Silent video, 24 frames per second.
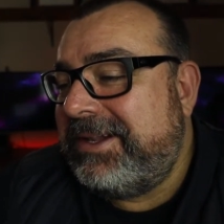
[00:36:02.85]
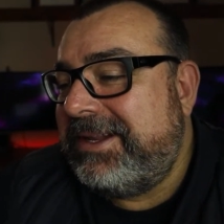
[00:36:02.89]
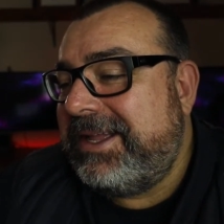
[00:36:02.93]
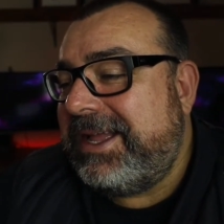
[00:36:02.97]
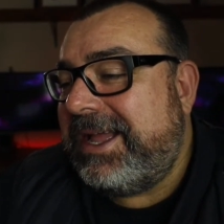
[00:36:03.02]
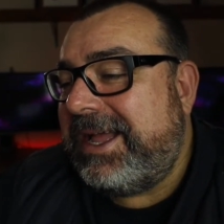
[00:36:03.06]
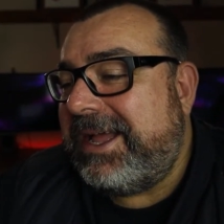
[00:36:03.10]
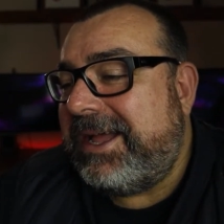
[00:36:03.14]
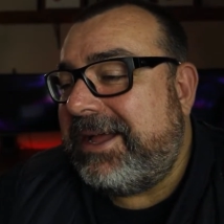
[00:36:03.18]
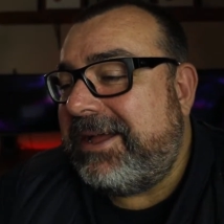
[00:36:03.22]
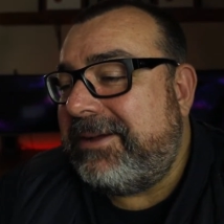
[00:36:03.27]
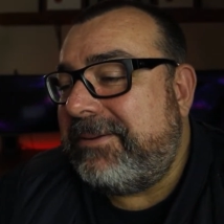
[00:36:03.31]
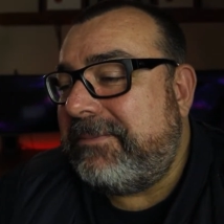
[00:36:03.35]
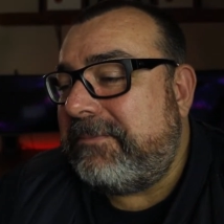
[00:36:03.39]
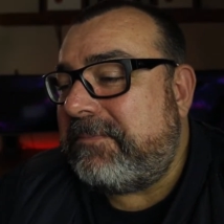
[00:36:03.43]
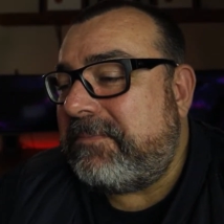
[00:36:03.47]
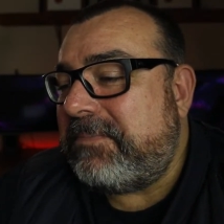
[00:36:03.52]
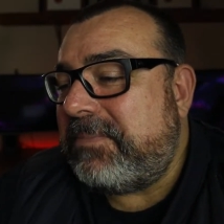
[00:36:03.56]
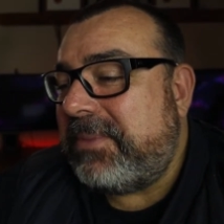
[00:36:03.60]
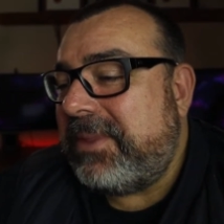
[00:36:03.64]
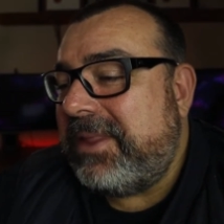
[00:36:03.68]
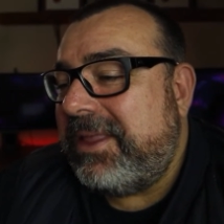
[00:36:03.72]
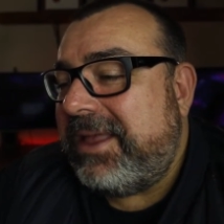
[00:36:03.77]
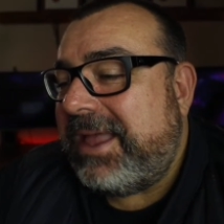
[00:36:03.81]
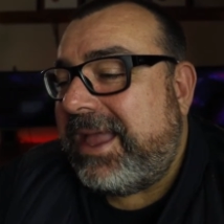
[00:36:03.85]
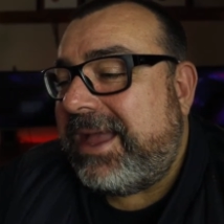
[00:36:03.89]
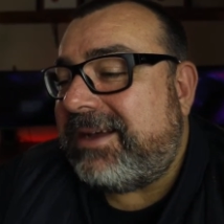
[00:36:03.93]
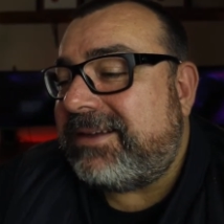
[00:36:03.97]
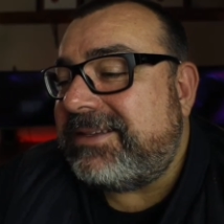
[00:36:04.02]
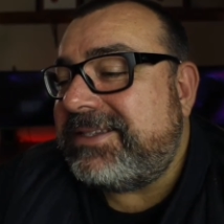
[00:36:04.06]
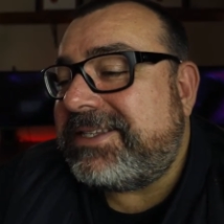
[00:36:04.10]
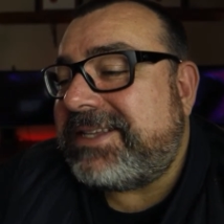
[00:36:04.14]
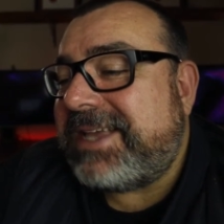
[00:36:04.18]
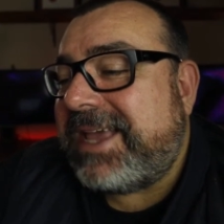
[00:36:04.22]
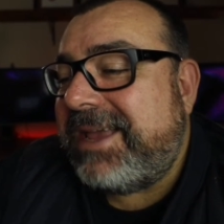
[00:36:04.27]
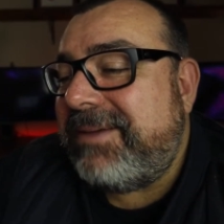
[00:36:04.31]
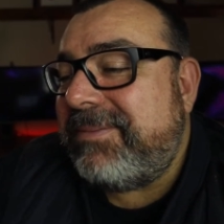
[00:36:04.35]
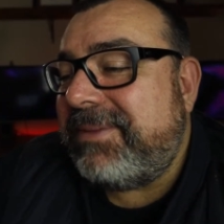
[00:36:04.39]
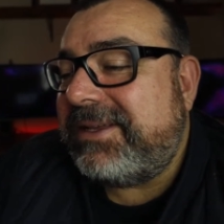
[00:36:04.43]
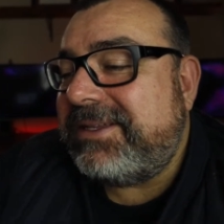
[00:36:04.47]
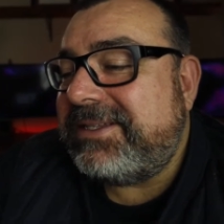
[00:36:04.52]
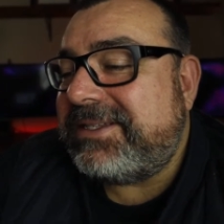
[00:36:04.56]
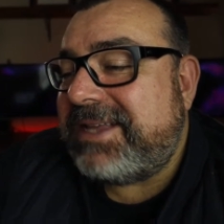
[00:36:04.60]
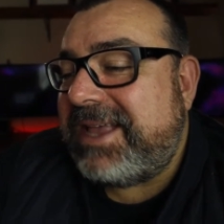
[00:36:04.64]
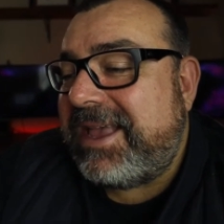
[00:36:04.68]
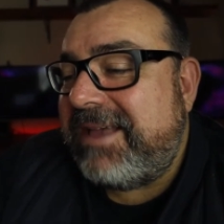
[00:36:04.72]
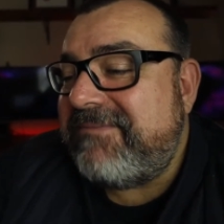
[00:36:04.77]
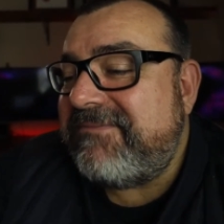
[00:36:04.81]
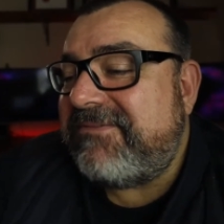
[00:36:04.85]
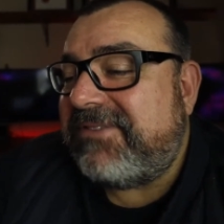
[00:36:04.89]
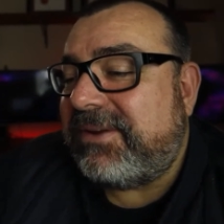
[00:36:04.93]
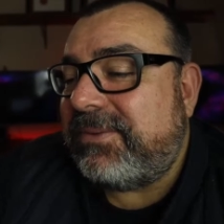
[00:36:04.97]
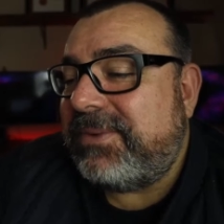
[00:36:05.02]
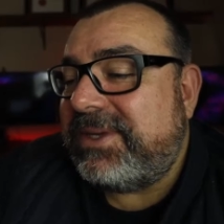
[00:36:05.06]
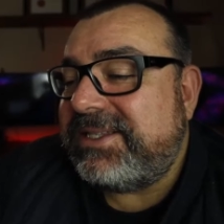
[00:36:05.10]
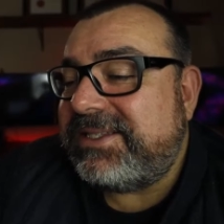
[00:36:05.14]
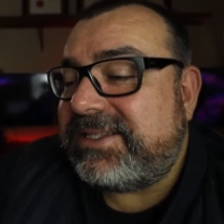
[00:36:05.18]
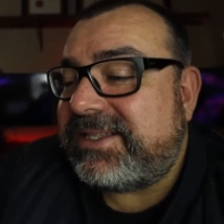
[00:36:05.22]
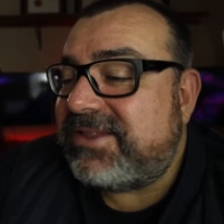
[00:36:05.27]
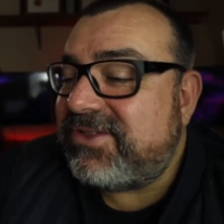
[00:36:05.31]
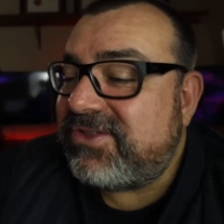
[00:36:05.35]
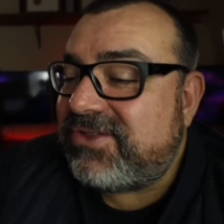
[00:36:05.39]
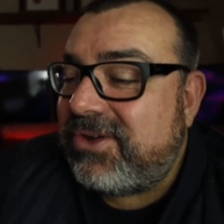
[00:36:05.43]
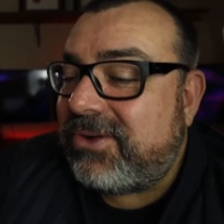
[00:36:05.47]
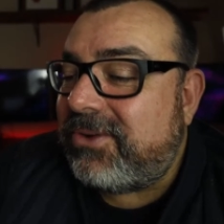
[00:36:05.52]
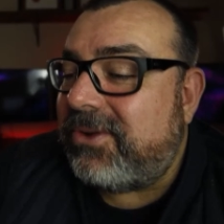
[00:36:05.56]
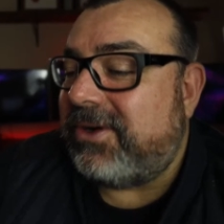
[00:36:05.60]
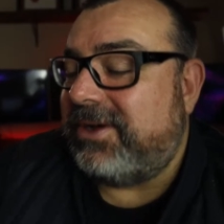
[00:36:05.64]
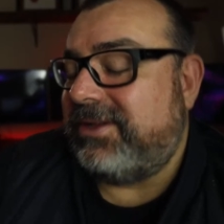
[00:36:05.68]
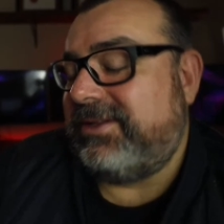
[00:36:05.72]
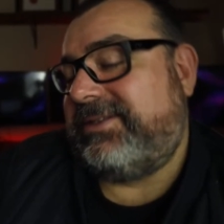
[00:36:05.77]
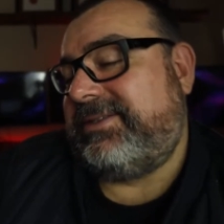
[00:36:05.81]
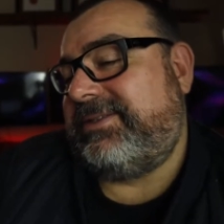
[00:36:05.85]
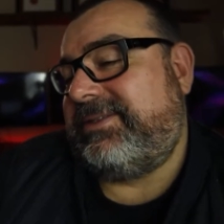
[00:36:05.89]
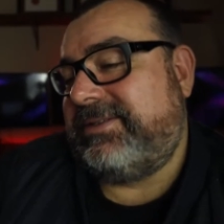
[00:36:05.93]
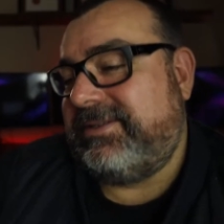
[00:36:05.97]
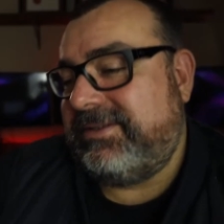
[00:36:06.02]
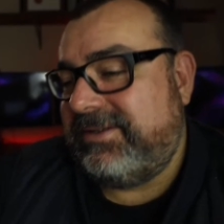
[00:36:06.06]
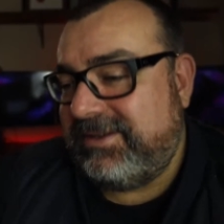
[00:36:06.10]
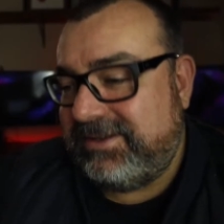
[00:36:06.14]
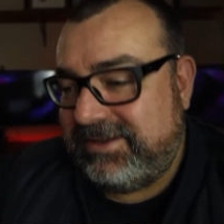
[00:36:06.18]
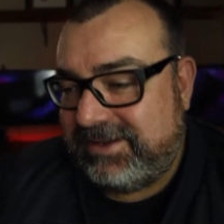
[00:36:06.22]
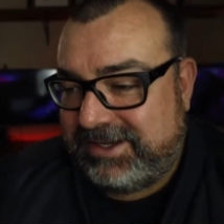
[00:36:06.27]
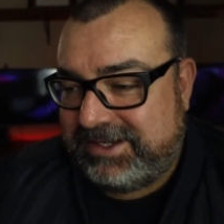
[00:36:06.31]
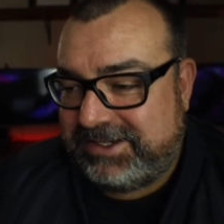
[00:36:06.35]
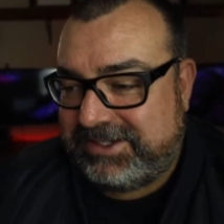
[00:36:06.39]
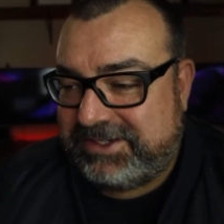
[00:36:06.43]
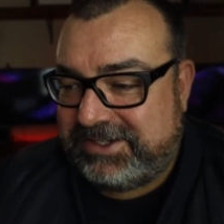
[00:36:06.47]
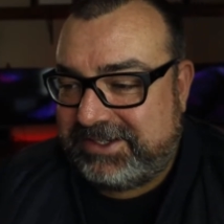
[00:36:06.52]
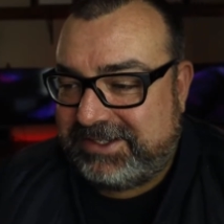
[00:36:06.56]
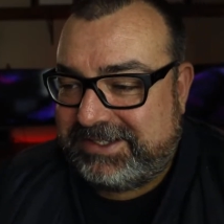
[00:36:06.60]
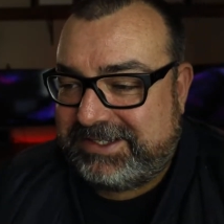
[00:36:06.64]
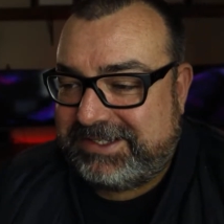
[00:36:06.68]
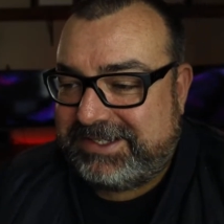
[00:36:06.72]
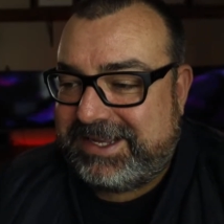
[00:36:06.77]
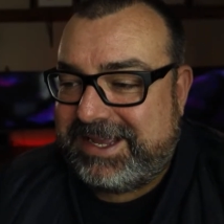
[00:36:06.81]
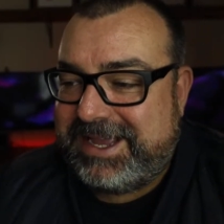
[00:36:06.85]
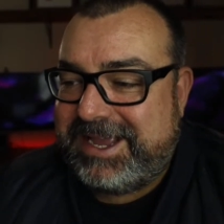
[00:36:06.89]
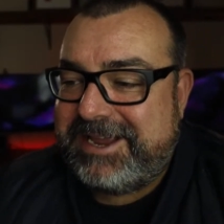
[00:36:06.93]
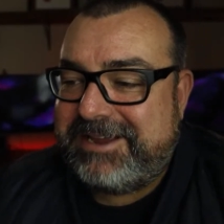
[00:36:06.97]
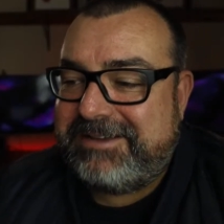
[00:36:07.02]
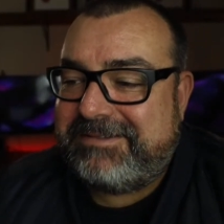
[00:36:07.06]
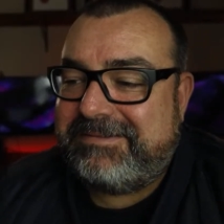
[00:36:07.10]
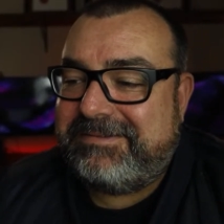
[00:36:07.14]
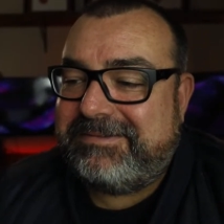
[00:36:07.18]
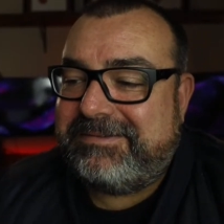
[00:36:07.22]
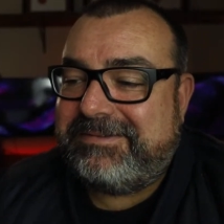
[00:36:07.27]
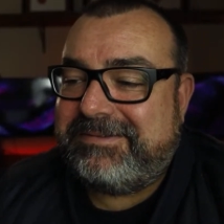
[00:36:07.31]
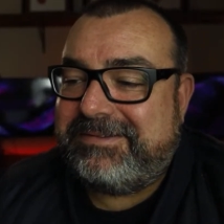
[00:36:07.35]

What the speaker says: How schemas influence thoughts, I should say.